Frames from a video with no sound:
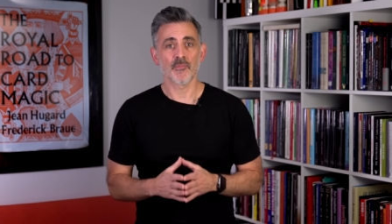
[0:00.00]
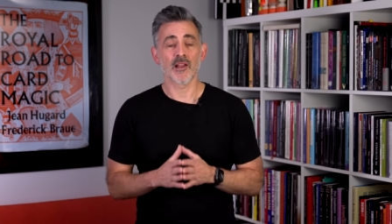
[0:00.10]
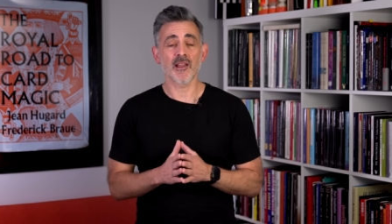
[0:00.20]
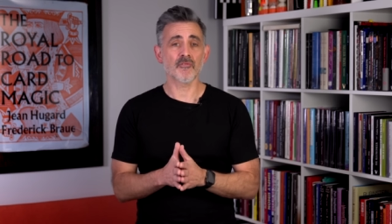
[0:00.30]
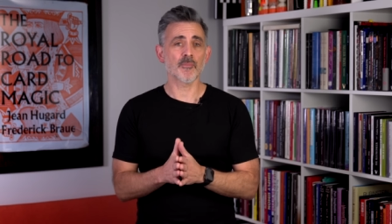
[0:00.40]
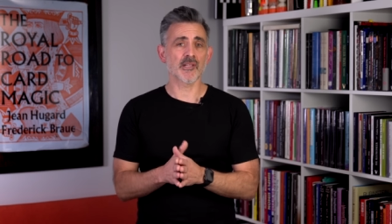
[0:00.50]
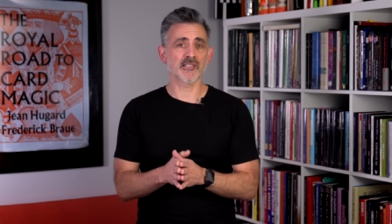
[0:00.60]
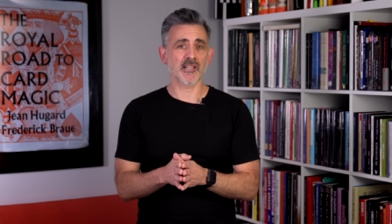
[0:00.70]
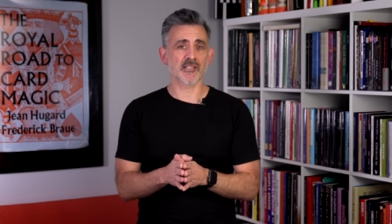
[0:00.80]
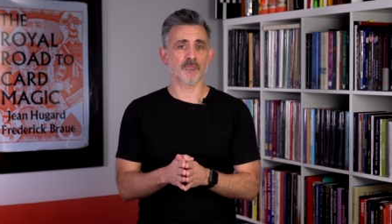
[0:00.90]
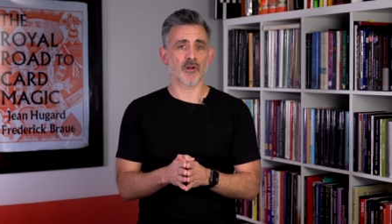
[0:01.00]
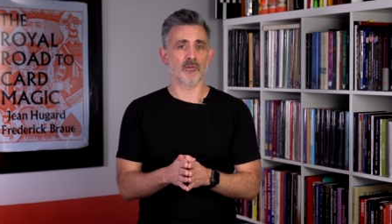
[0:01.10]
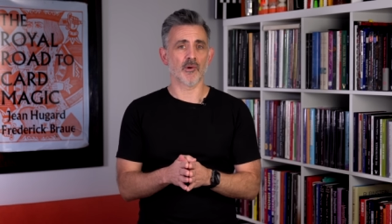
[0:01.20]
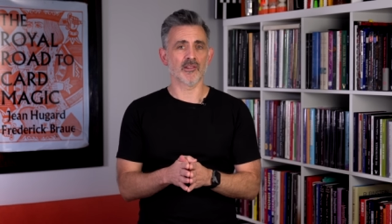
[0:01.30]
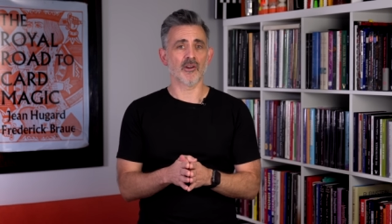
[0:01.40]
And everybody says, by
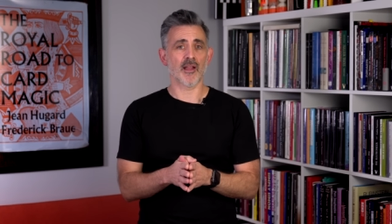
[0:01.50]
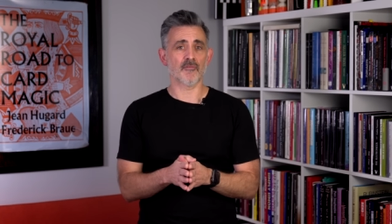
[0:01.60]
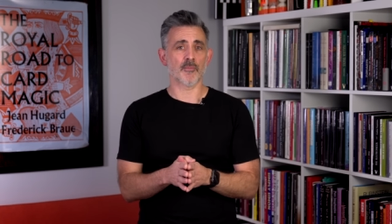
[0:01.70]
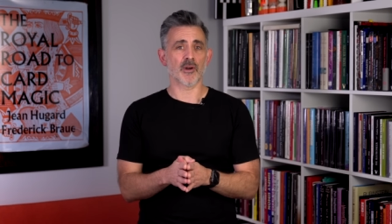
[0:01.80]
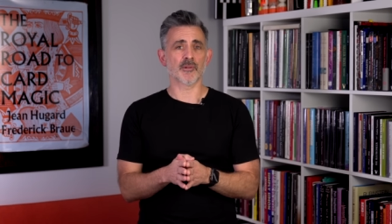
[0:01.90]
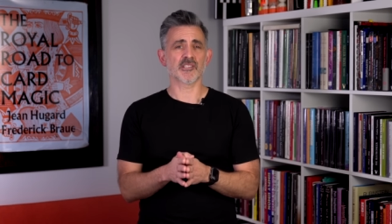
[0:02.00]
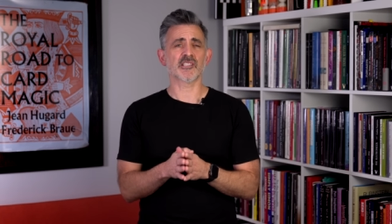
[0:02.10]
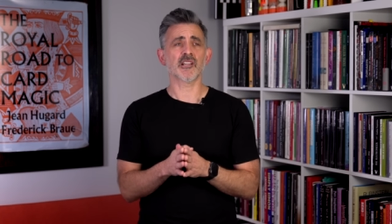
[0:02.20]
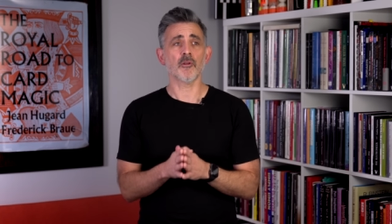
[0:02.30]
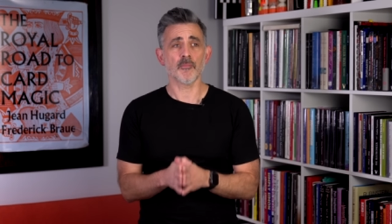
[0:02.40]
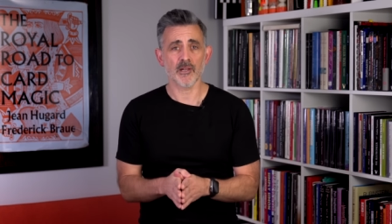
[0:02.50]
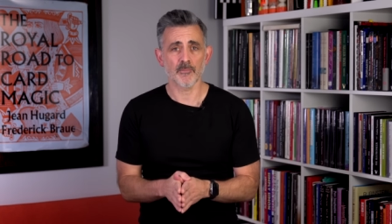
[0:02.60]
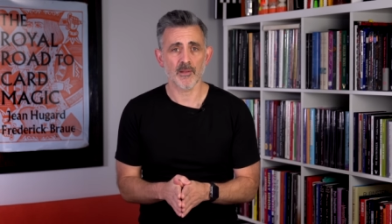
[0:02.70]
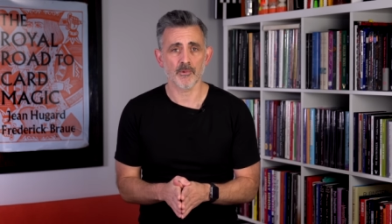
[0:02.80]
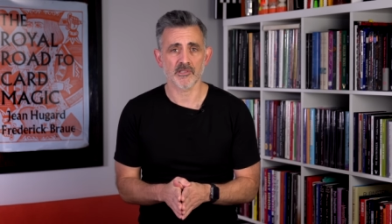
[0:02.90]
the way, not everybody, but so many
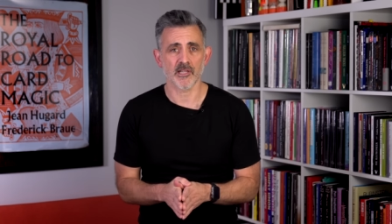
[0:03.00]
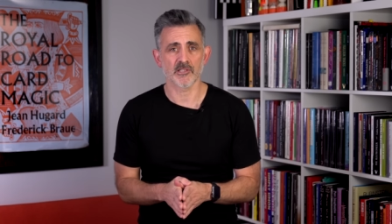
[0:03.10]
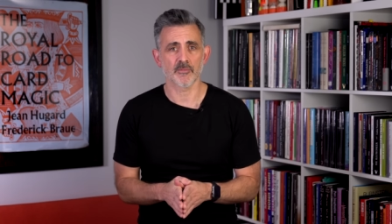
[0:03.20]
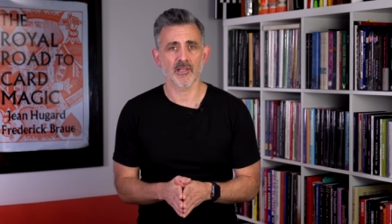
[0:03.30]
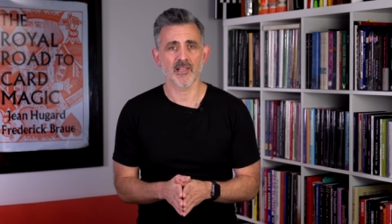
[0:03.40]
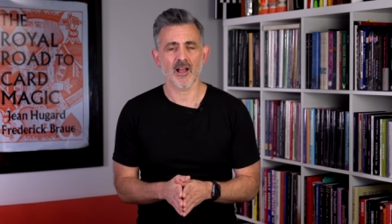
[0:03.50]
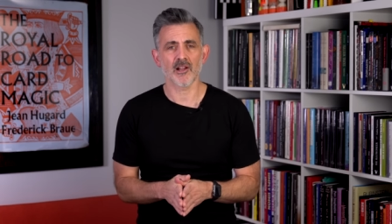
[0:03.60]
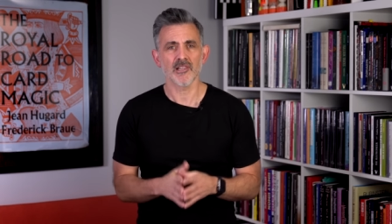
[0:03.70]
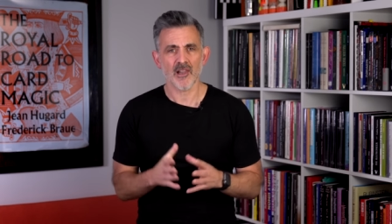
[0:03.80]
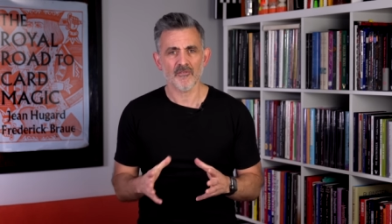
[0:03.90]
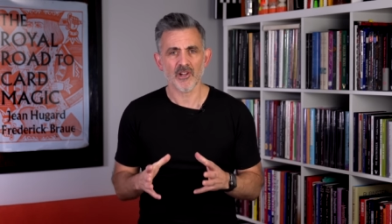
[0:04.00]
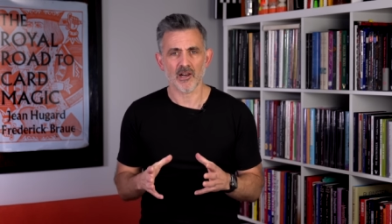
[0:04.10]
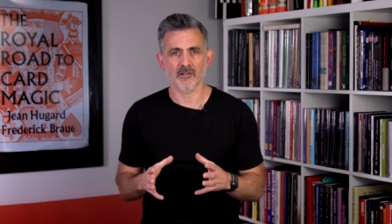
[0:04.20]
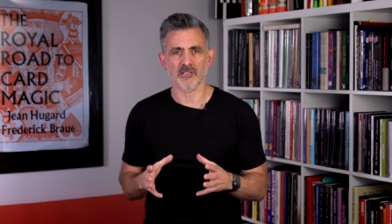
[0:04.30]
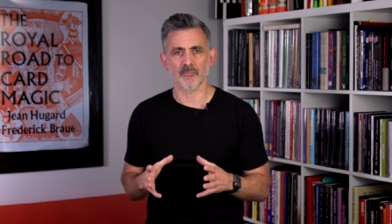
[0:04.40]
people say to me, yeah, I love
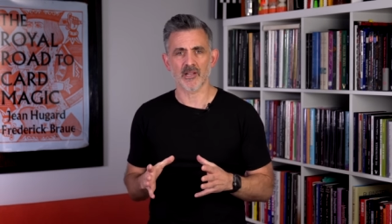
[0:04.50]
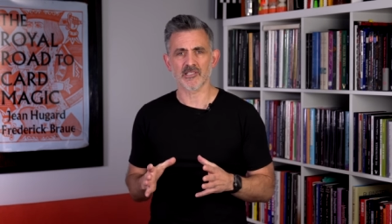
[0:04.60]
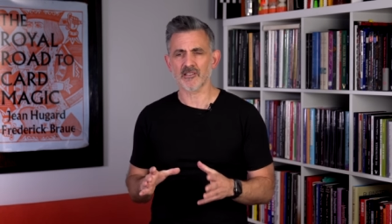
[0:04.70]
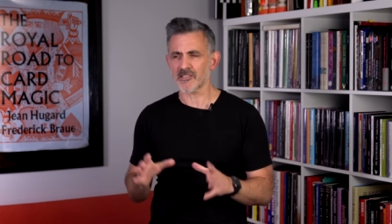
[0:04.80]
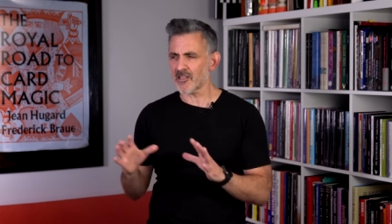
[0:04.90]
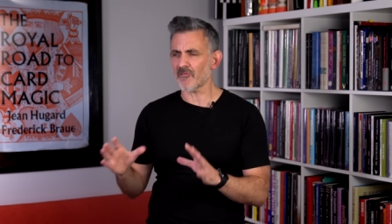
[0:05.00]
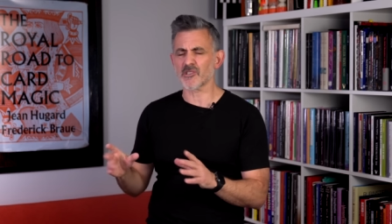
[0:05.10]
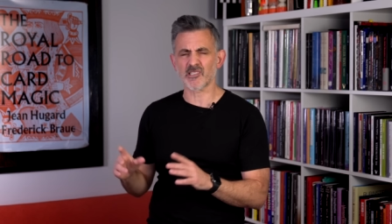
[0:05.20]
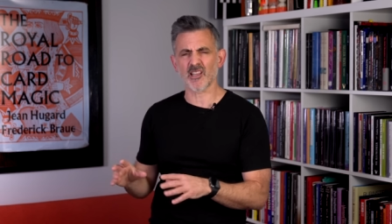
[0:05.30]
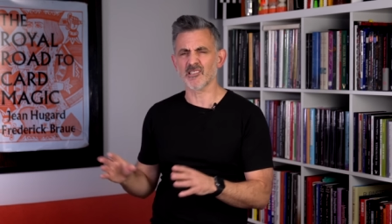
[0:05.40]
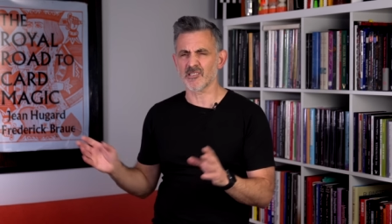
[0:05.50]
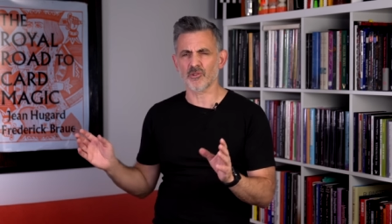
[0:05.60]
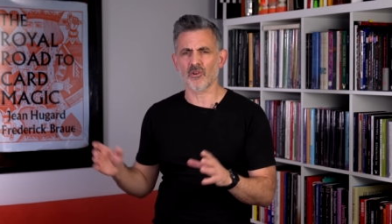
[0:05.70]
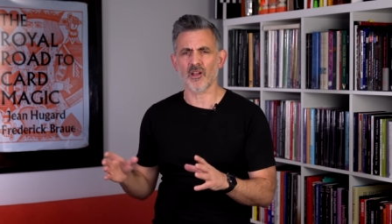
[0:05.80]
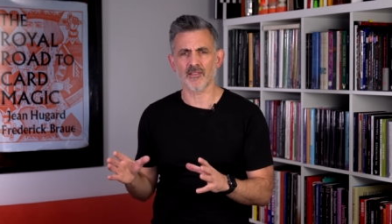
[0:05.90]
close-up magic. The stuff on stage is
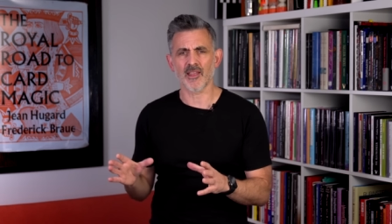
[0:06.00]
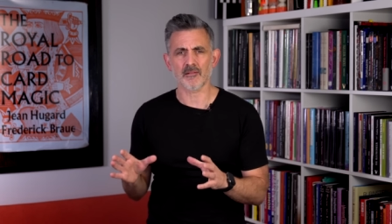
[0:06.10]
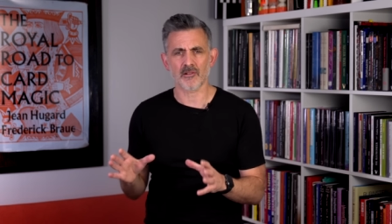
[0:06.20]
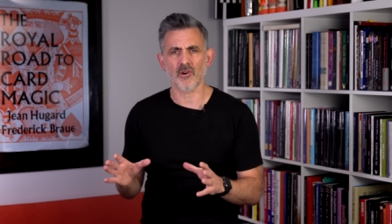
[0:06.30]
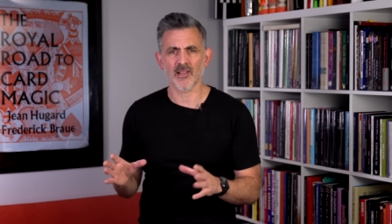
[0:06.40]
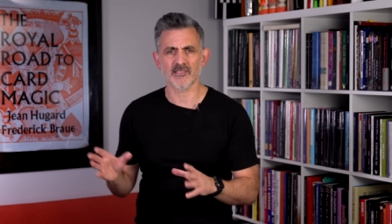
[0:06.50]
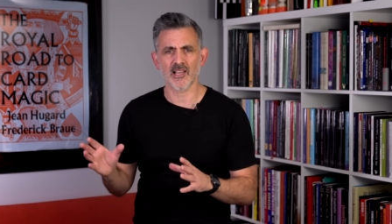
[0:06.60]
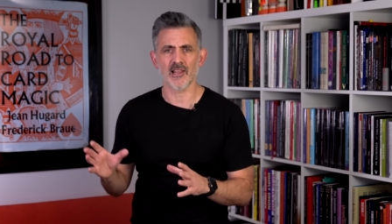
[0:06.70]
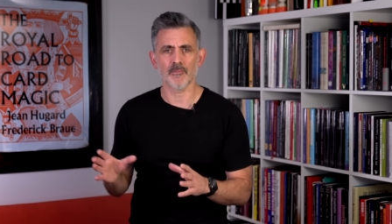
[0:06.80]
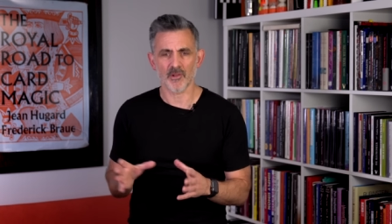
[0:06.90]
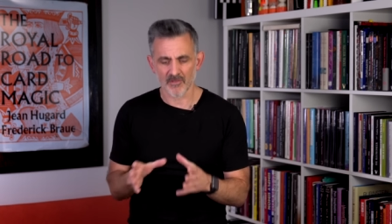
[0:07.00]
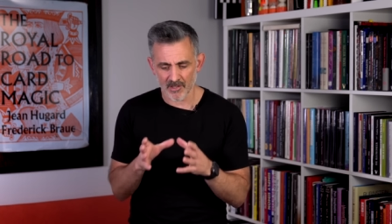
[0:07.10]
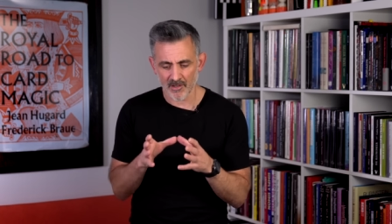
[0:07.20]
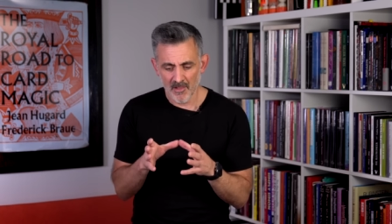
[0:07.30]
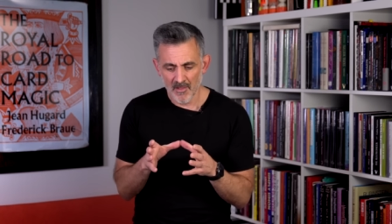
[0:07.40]
all right and that's great telly, but
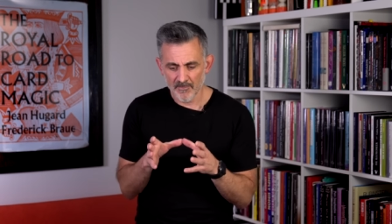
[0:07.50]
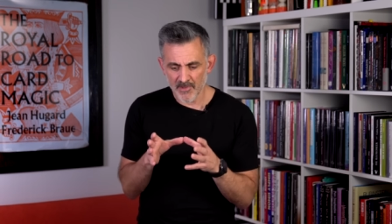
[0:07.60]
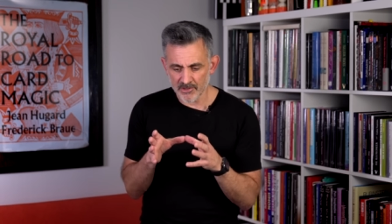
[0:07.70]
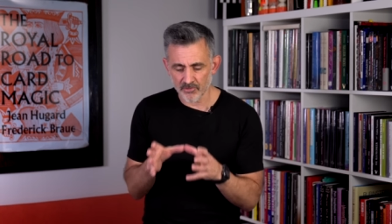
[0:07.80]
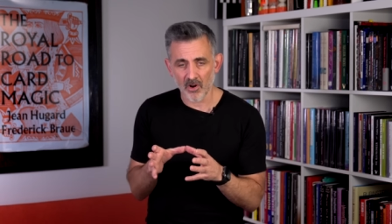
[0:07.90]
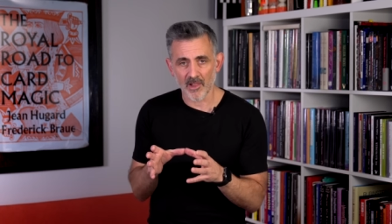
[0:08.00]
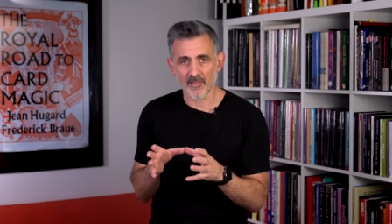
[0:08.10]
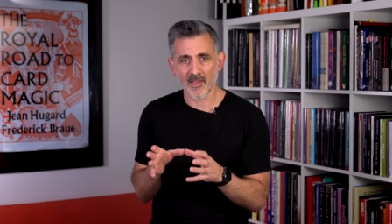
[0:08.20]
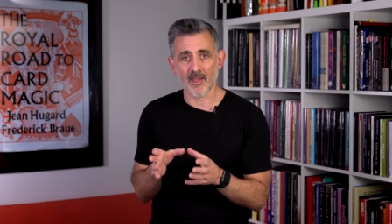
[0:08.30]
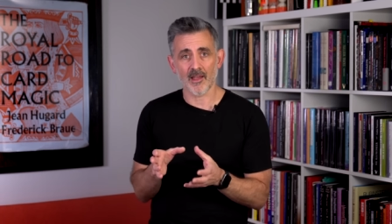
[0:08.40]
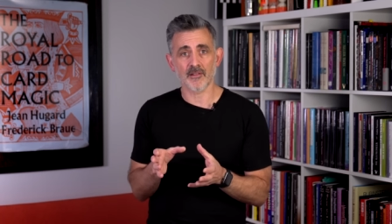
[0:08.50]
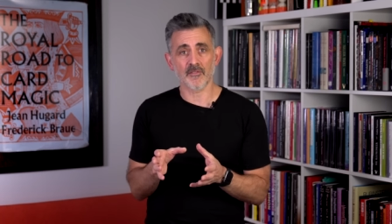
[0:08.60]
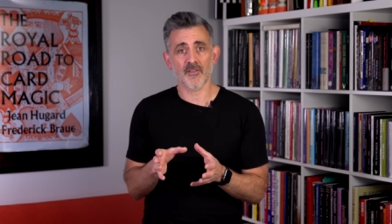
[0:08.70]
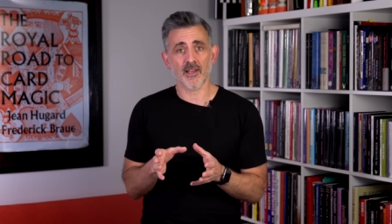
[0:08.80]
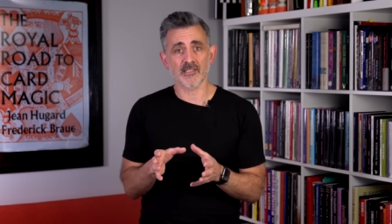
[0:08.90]
the, it's right there. And the
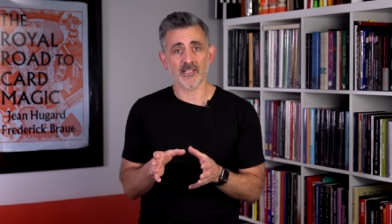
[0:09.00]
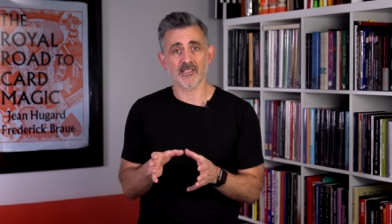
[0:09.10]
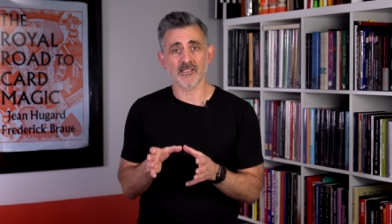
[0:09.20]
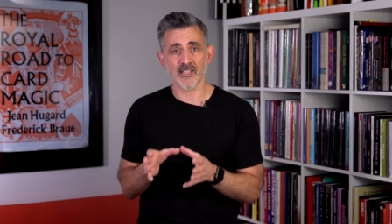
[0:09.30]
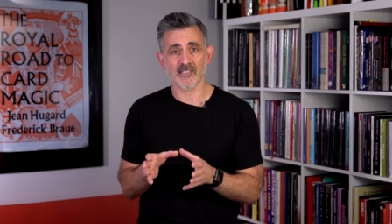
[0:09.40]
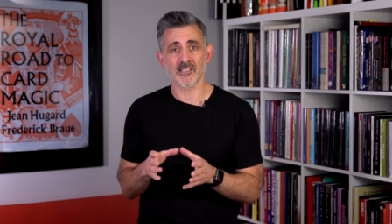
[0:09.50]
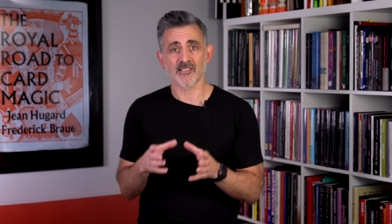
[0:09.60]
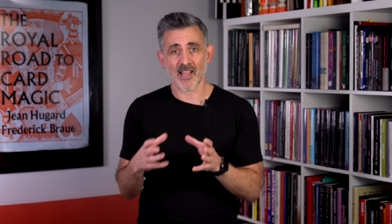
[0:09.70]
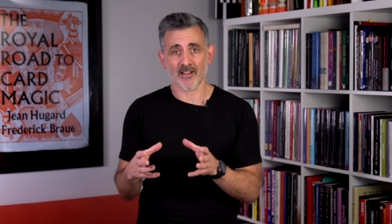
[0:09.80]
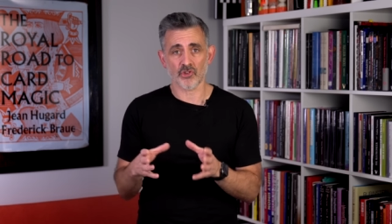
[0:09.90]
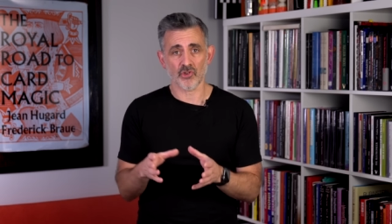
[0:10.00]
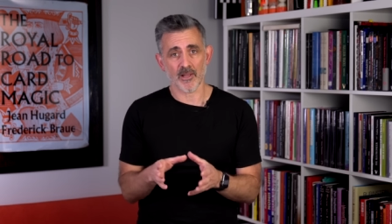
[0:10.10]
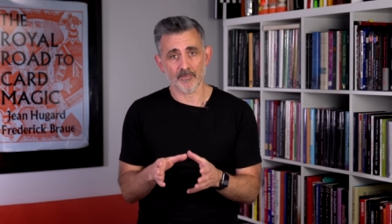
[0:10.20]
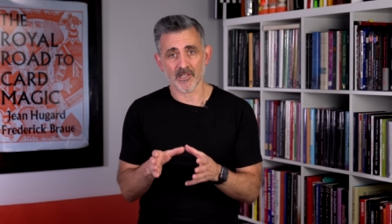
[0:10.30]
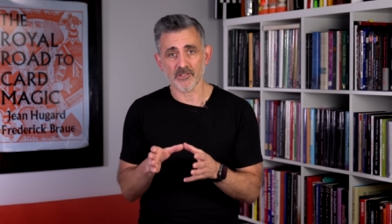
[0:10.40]
fact is, this is that
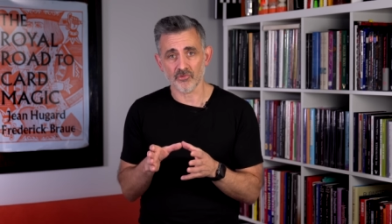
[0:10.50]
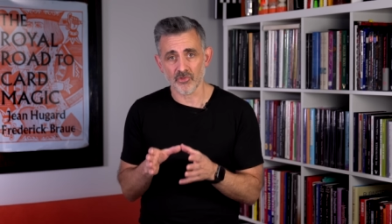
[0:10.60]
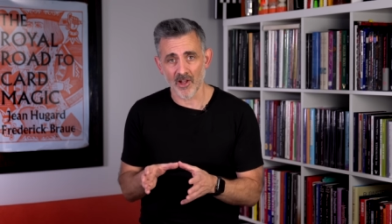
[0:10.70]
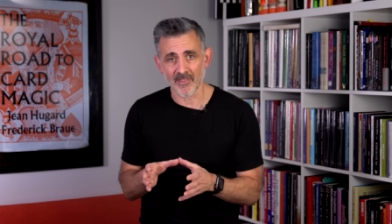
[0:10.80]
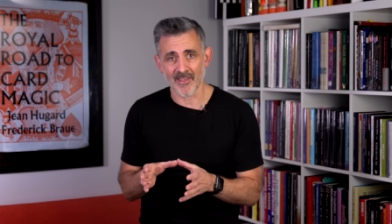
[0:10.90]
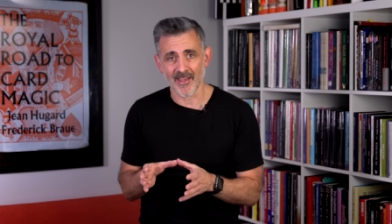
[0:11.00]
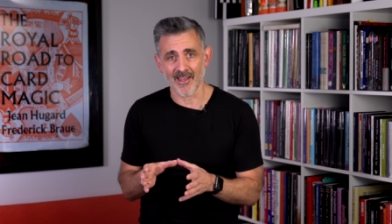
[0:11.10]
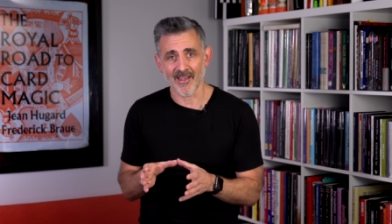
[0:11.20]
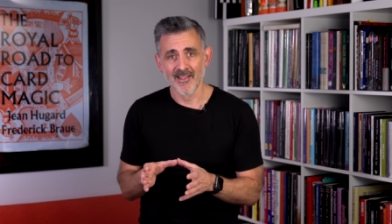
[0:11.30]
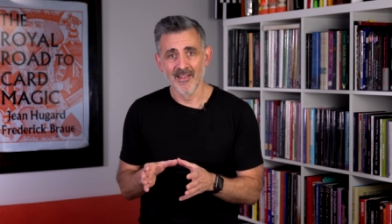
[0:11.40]
trick, but it's right there.